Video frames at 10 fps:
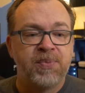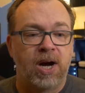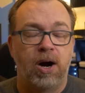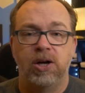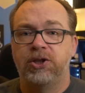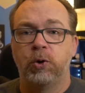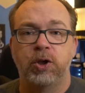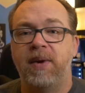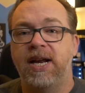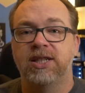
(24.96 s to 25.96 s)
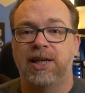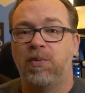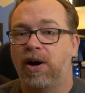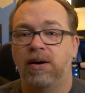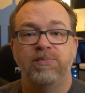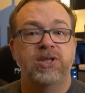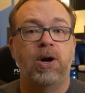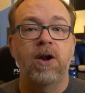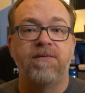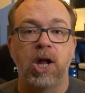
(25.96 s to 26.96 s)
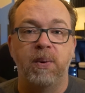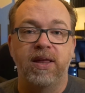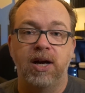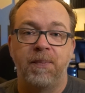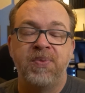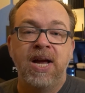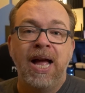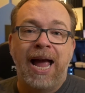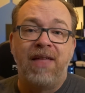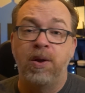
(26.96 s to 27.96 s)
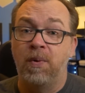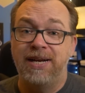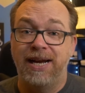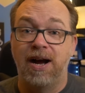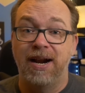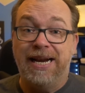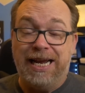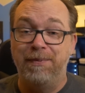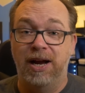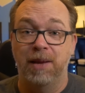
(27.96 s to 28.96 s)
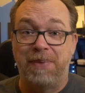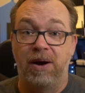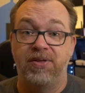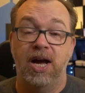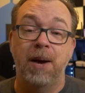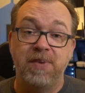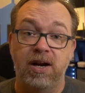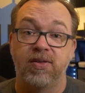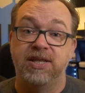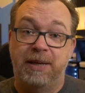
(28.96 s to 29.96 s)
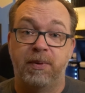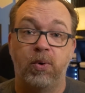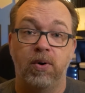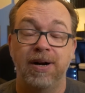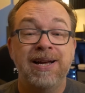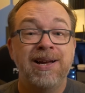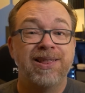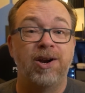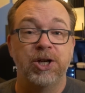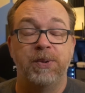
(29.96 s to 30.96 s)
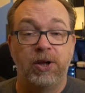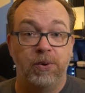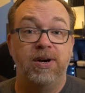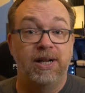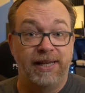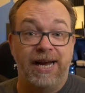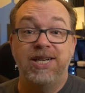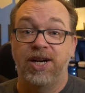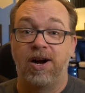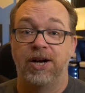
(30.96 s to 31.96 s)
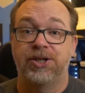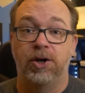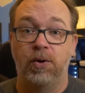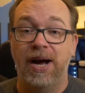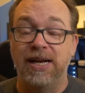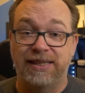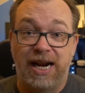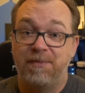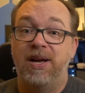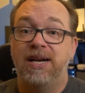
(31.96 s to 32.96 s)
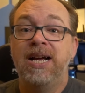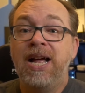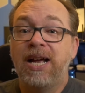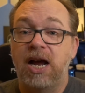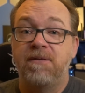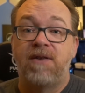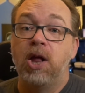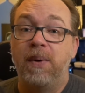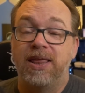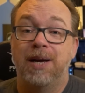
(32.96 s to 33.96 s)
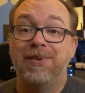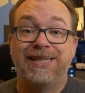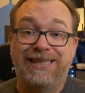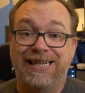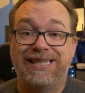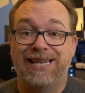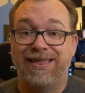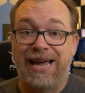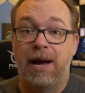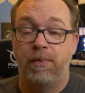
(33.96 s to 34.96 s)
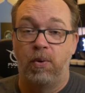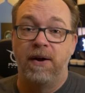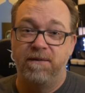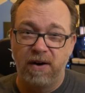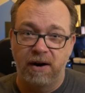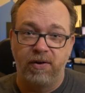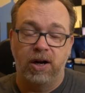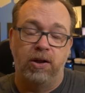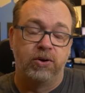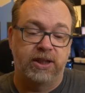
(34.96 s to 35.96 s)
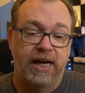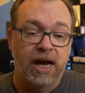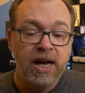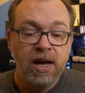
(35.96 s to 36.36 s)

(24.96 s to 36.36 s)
on social media somewhere, started following them, and then one day got an email about the update on the Zima Board that also included a link to Casa OS, and I've been kind of following them since that point very, very closely.